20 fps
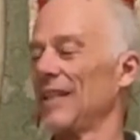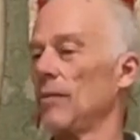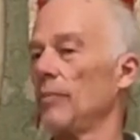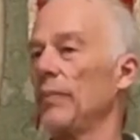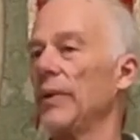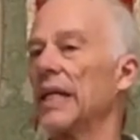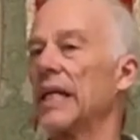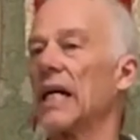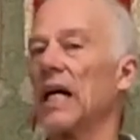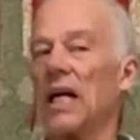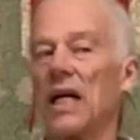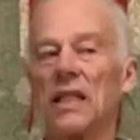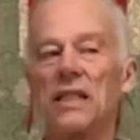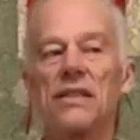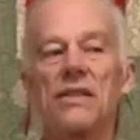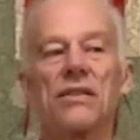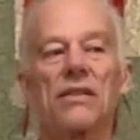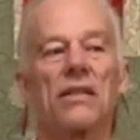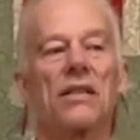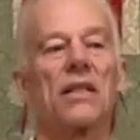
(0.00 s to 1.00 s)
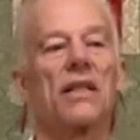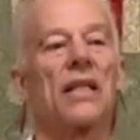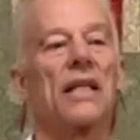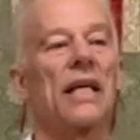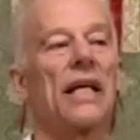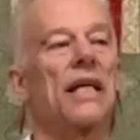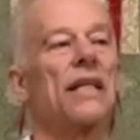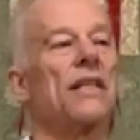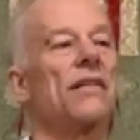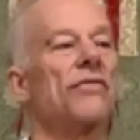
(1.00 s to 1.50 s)
Because
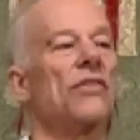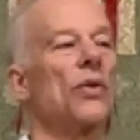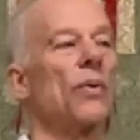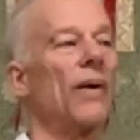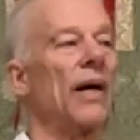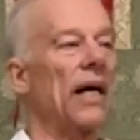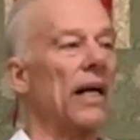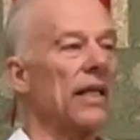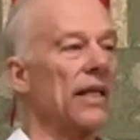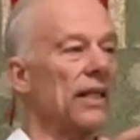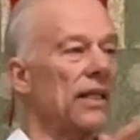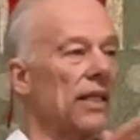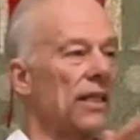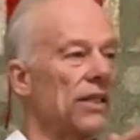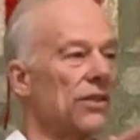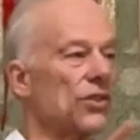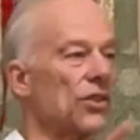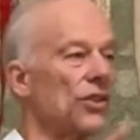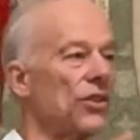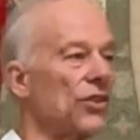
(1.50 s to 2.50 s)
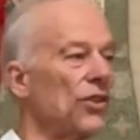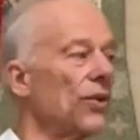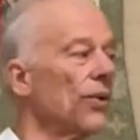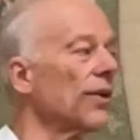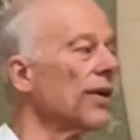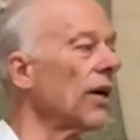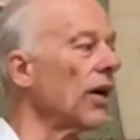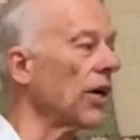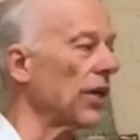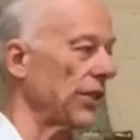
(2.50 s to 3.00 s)
the end of duality is in
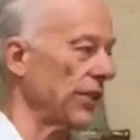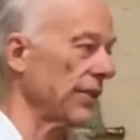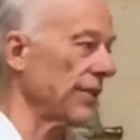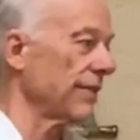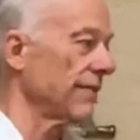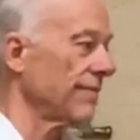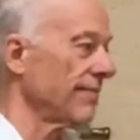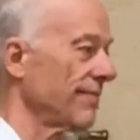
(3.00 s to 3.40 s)
your heart.